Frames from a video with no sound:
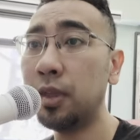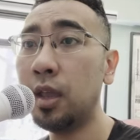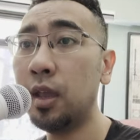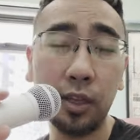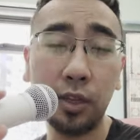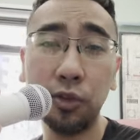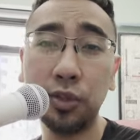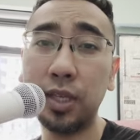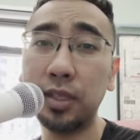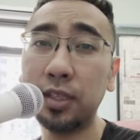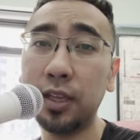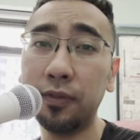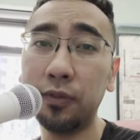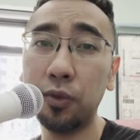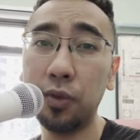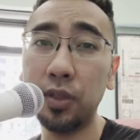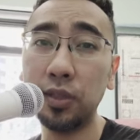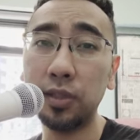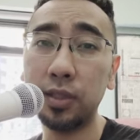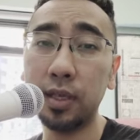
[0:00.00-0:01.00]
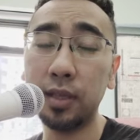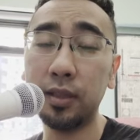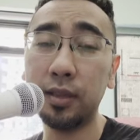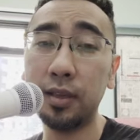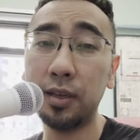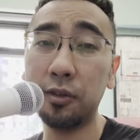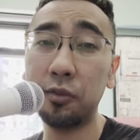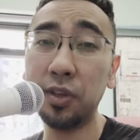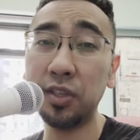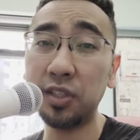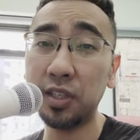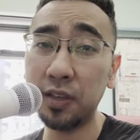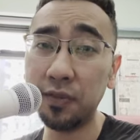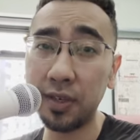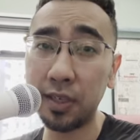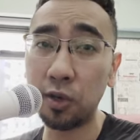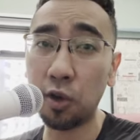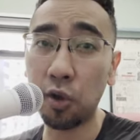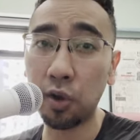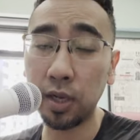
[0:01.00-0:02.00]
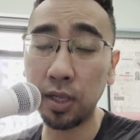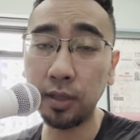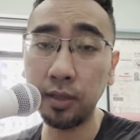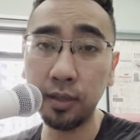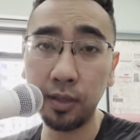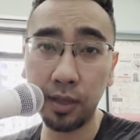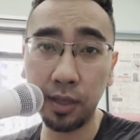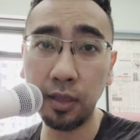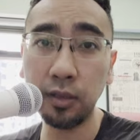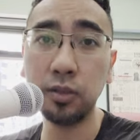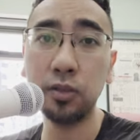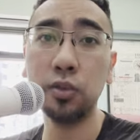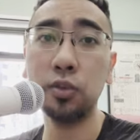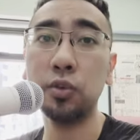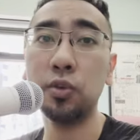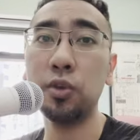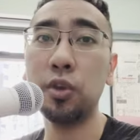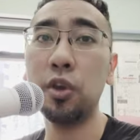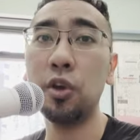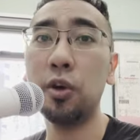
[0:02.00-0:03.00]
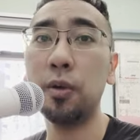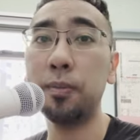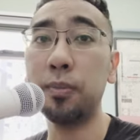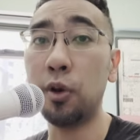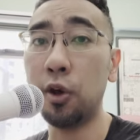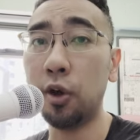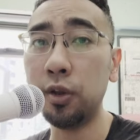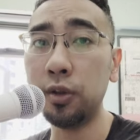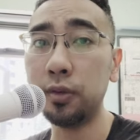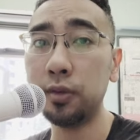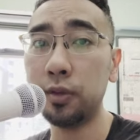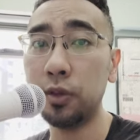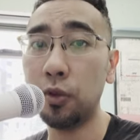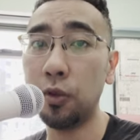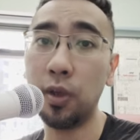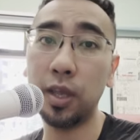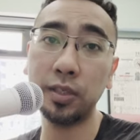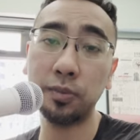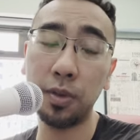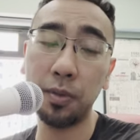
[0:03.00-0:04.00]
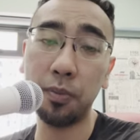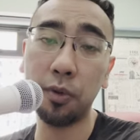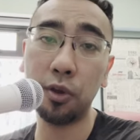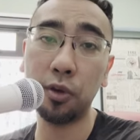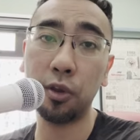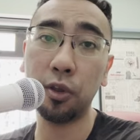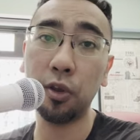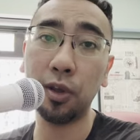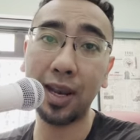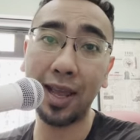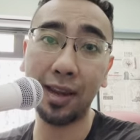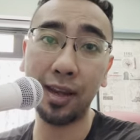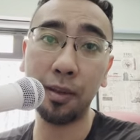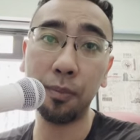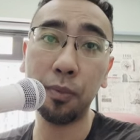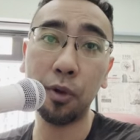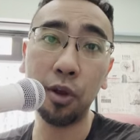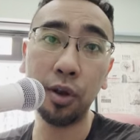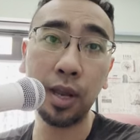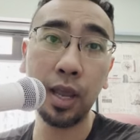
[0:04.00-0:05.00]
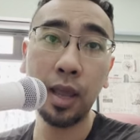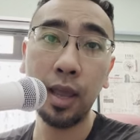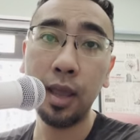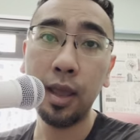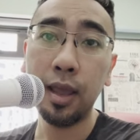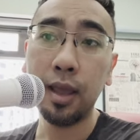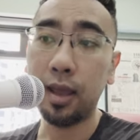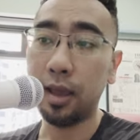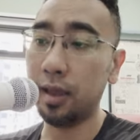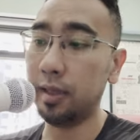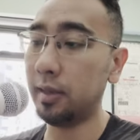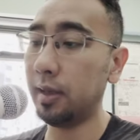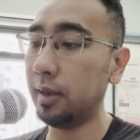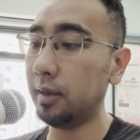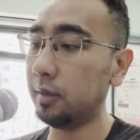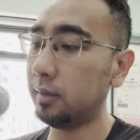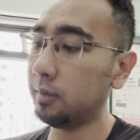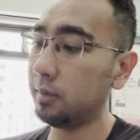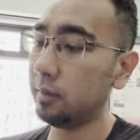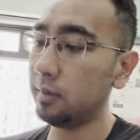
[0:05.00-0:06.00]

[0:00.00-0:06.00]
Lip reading: You just have to insert the receiver dongle into your port, USB port or your lightning port, and then